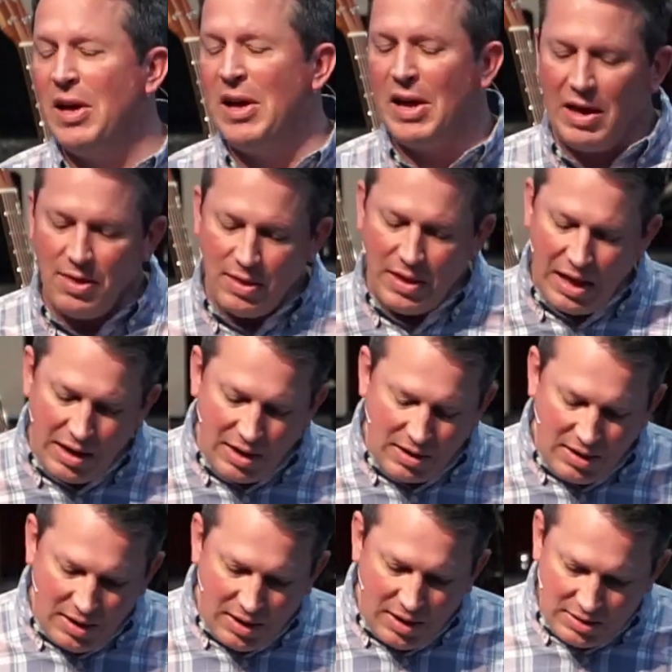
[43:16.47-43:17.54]
And then
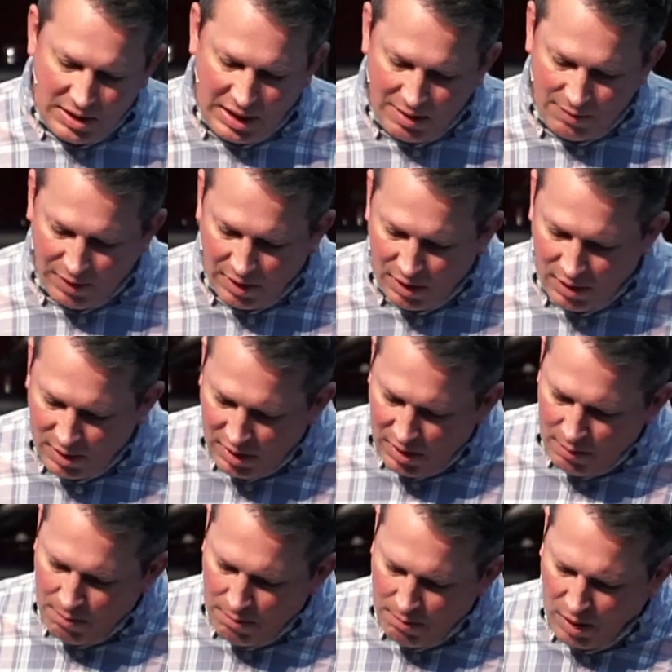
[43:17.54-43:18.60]
David
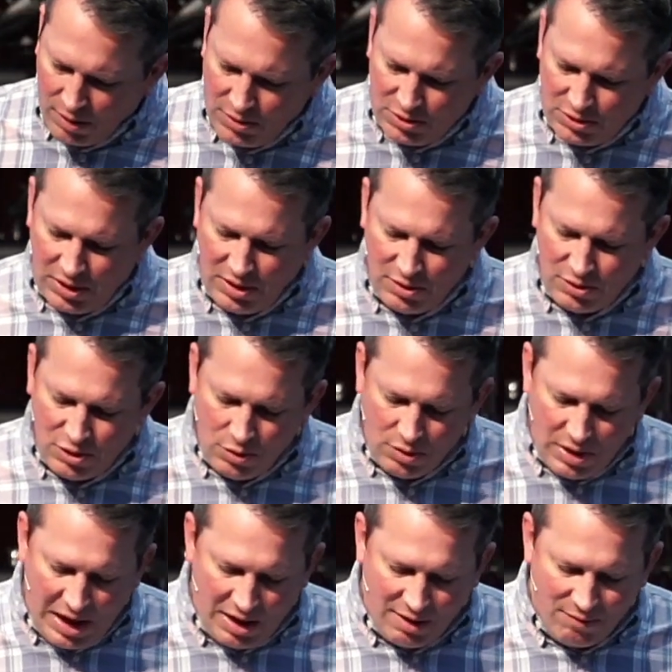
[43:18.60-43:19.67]
marched into
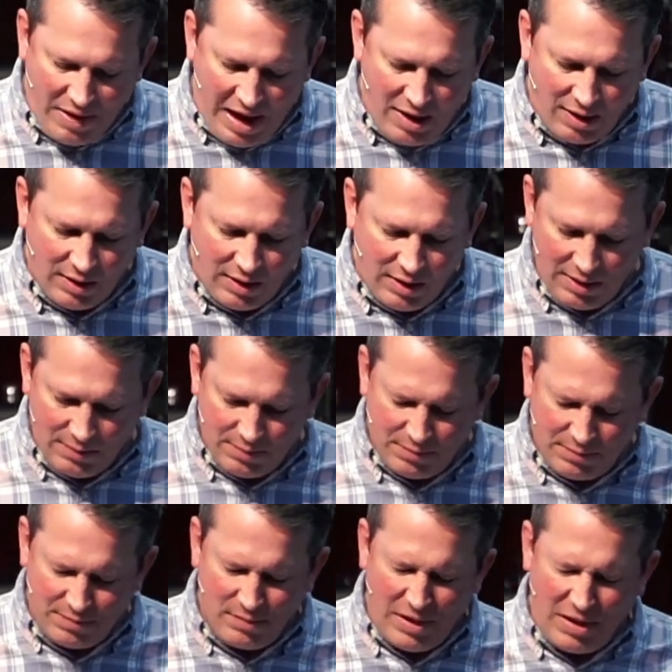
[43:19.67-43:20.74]
that valley.
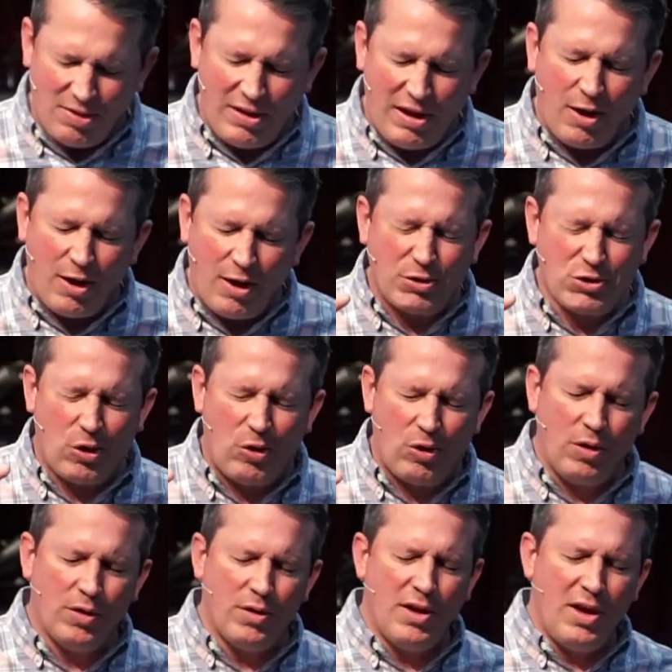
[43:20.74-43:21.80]
And there we're
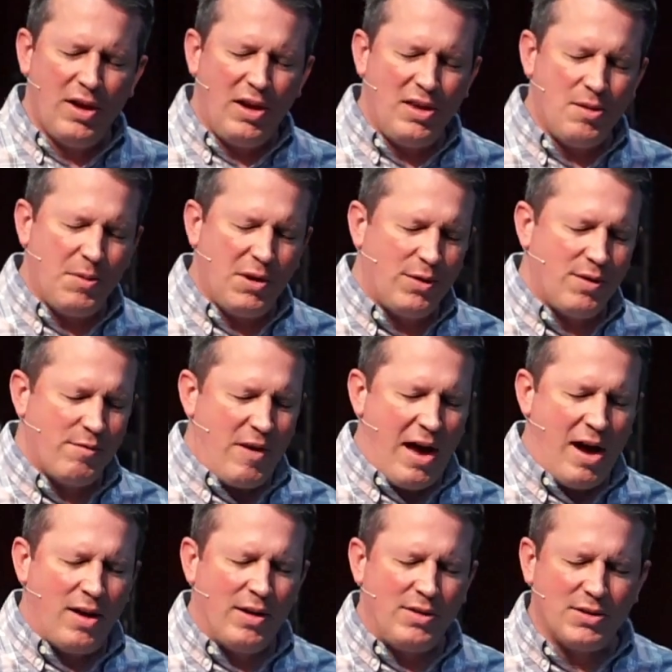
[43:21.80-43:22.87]
told, in the middle of the
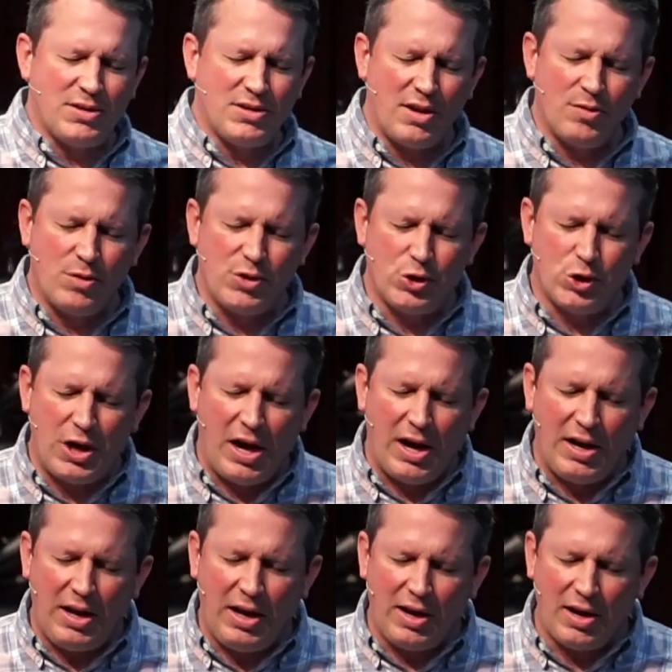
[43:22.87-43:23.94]
valley, the sun was
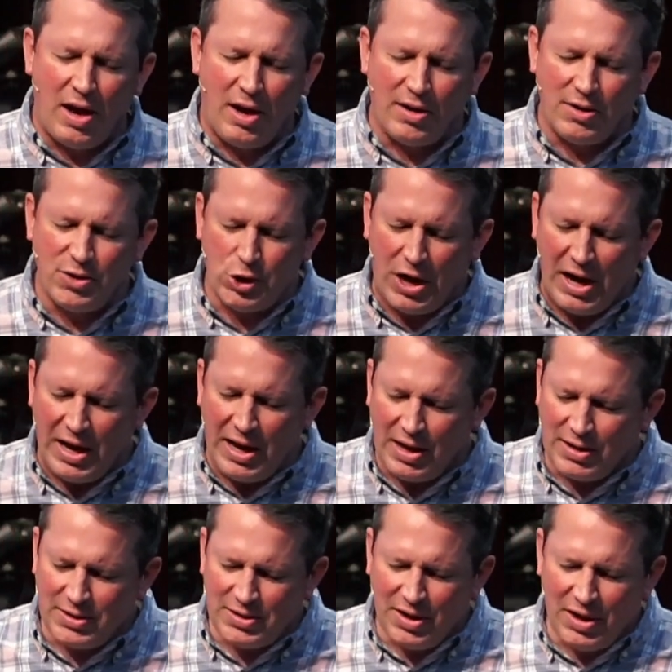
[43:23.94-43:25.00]
shining on a
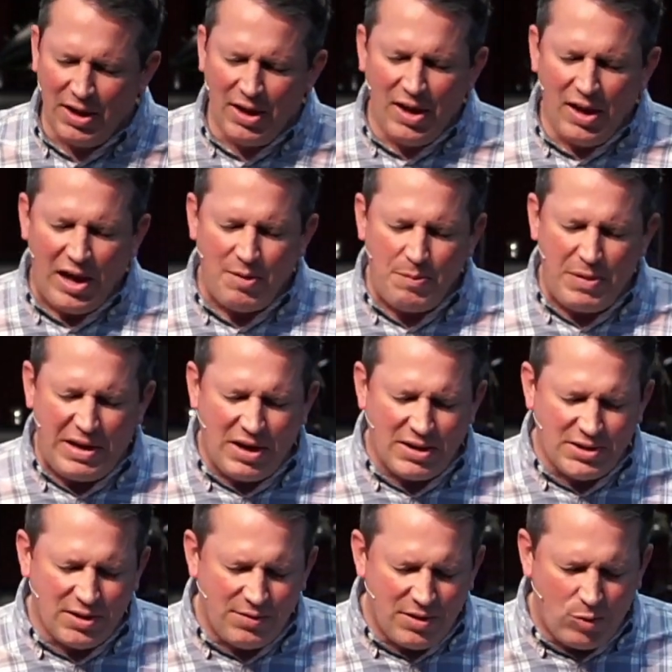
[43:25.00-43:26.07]
giant. And
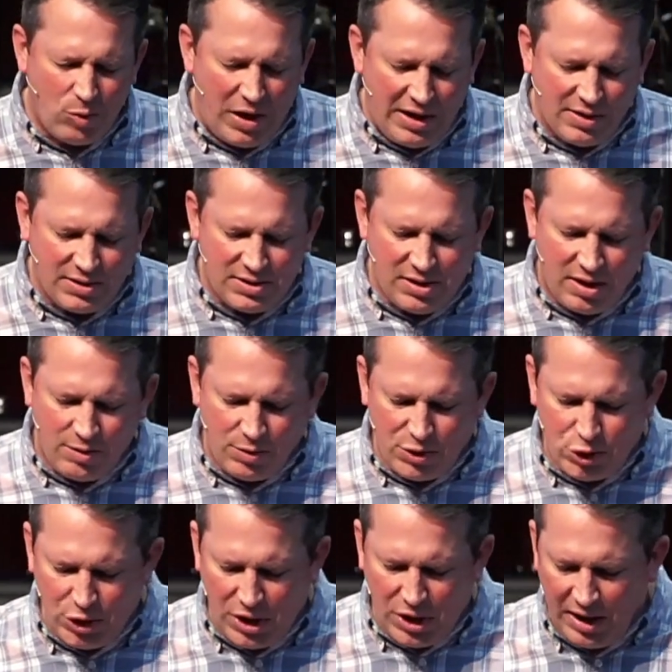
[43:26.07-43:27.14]
because of the way the sun was
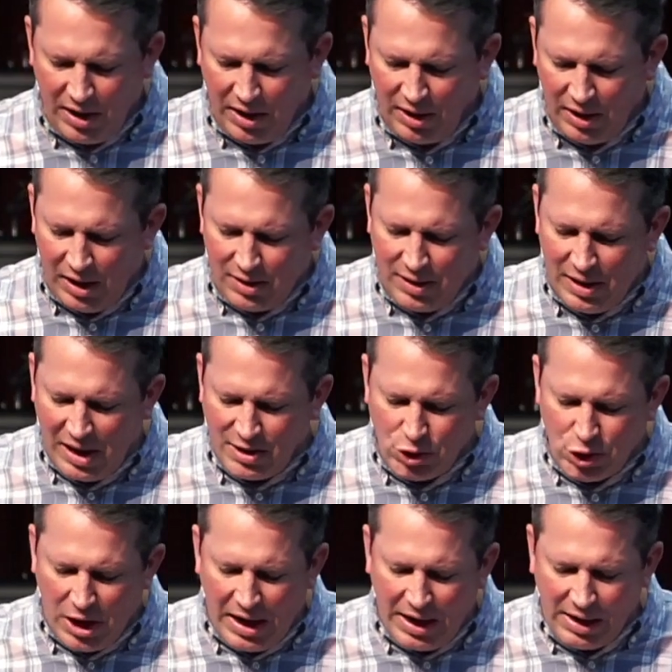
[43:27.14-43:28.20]
shining, that
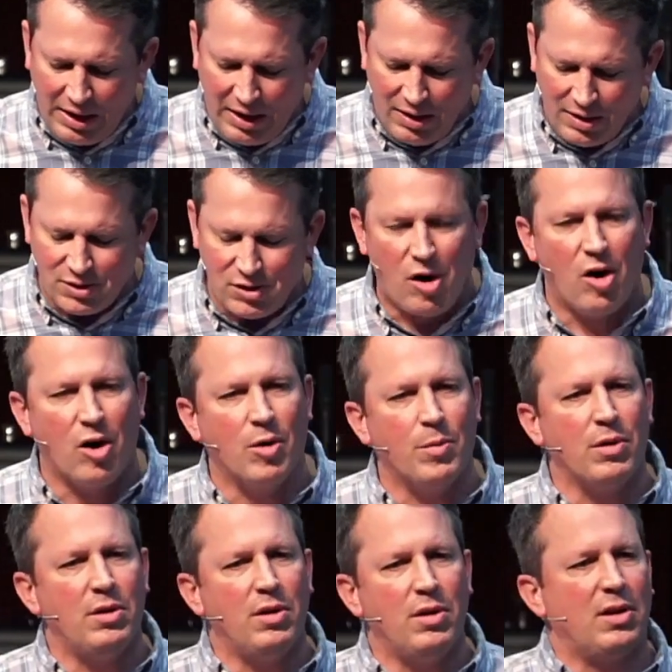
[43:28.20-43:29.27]
giant in his armor
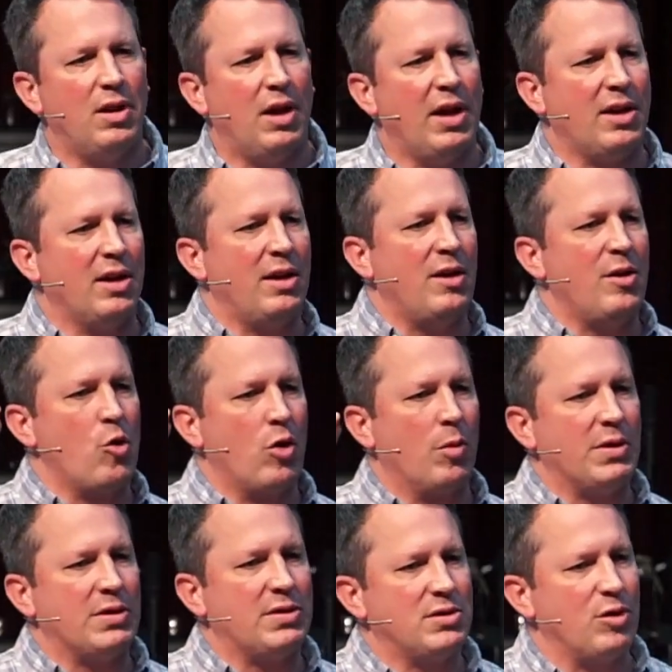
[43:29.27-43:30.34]
looked like an
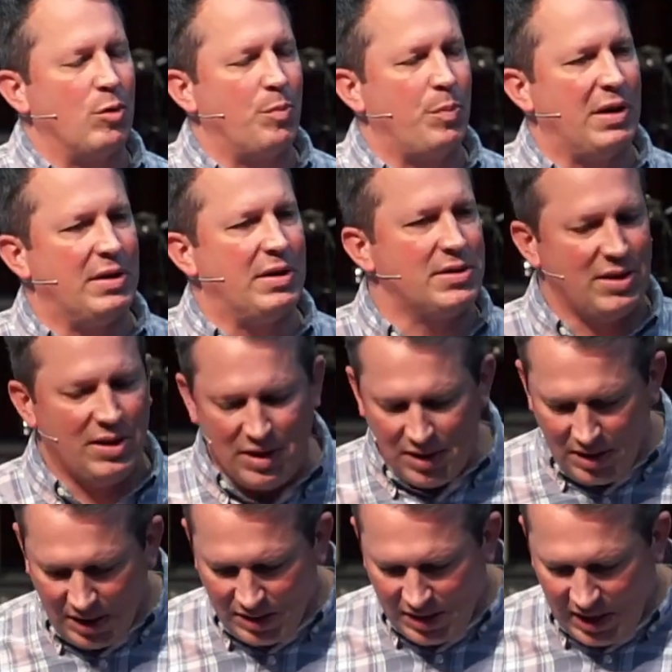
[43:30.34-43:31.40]
enormous serpent.
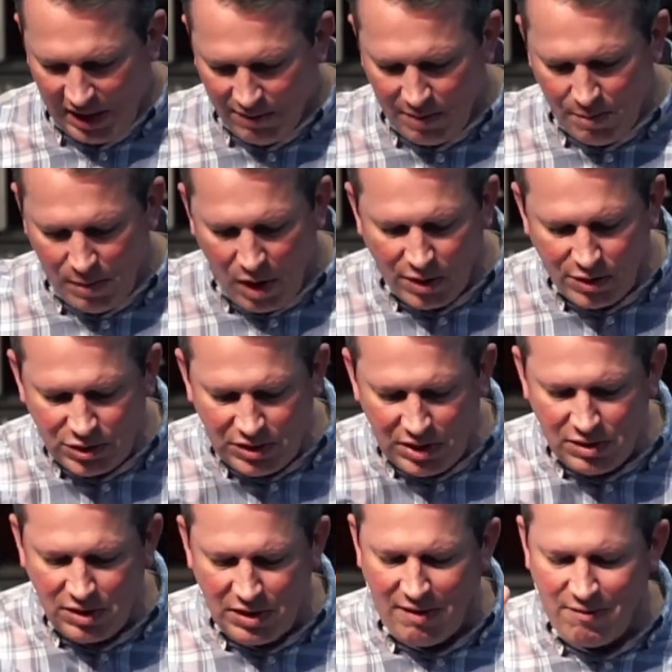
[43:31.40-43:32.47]
And David marched
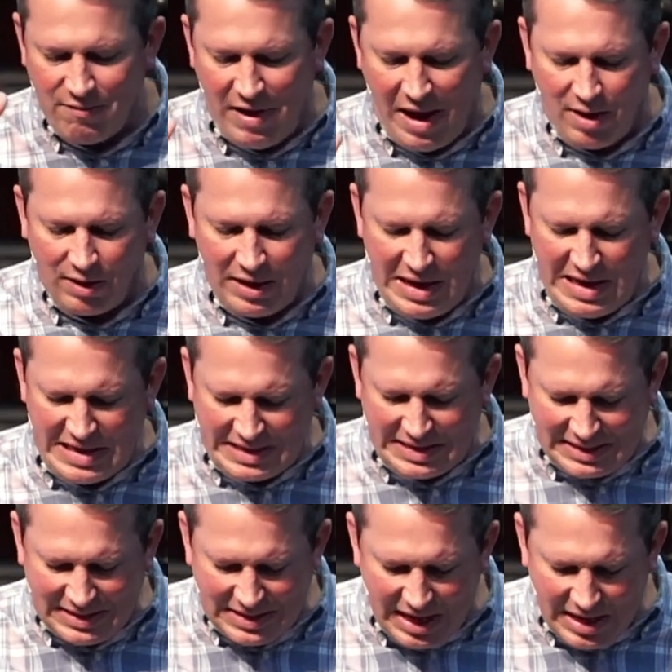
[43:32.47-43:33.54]
into that valley. He
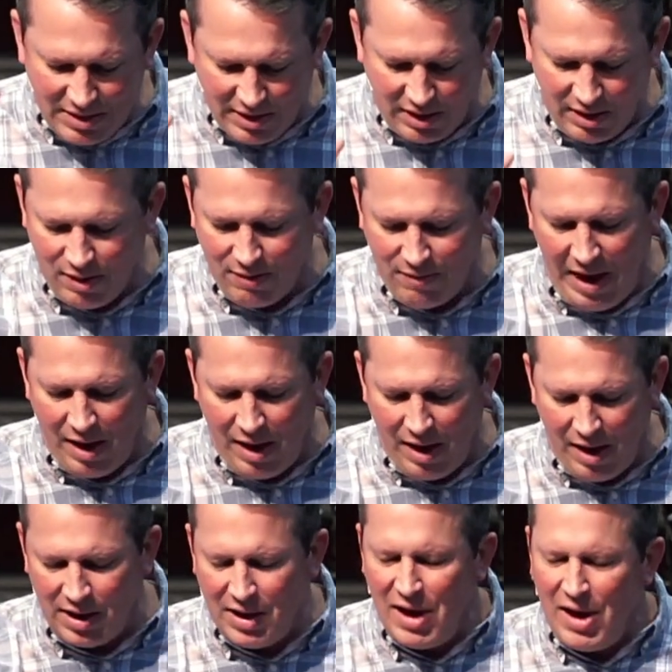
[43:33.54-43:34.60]
descended in the
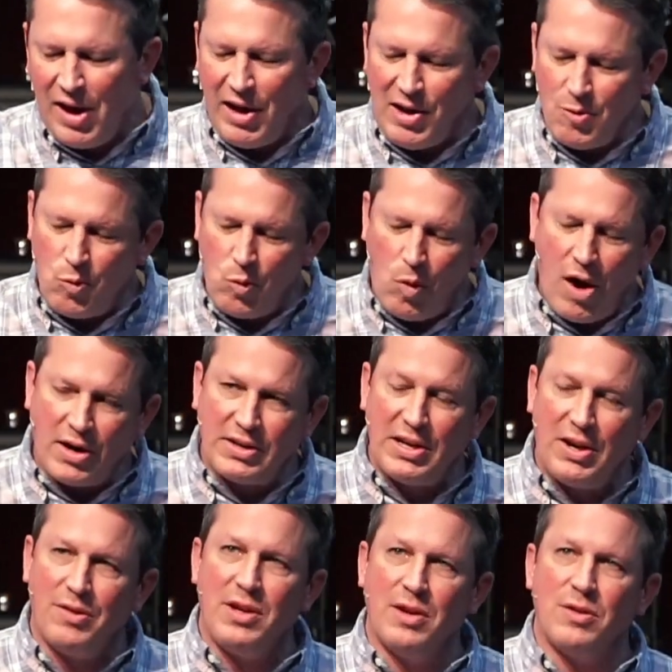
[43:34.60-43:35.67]
valley, and he walked
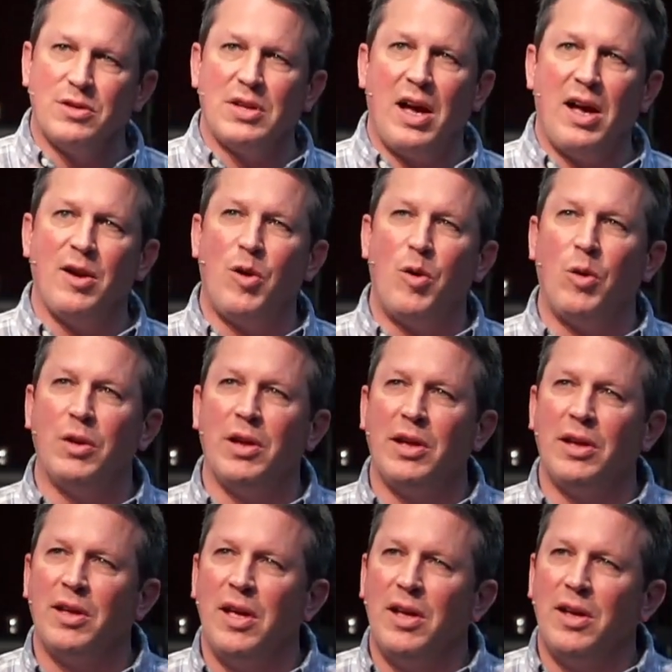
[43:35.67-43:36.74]
out the other side
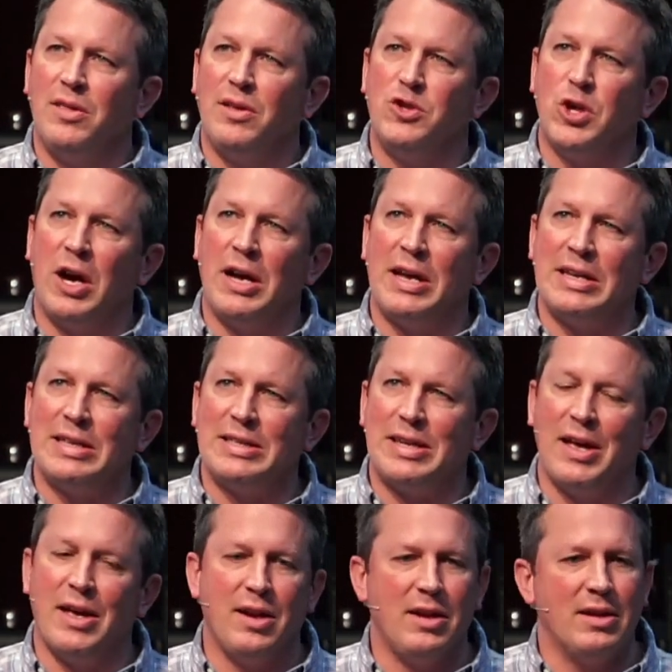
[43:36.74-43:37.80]
holding the giant's
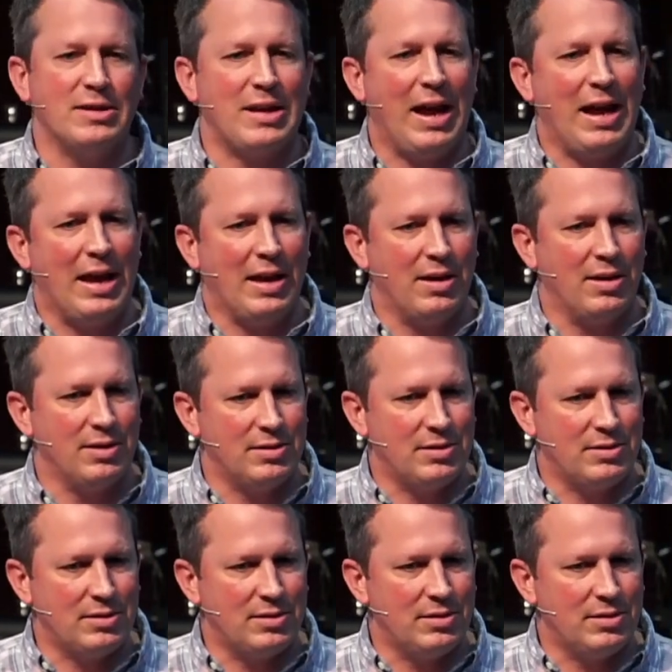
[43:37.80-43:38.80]
head in his hands.